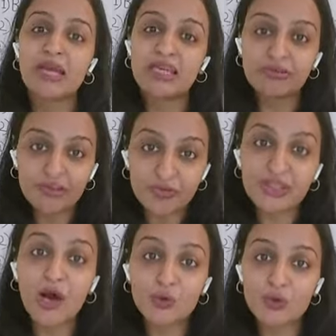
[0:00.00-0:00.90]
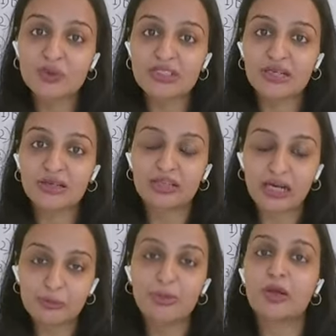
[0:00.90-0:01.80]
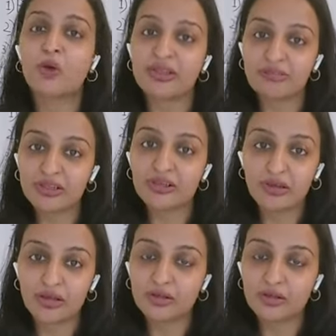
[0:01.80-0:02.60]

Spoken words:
make even without using nut milk or even,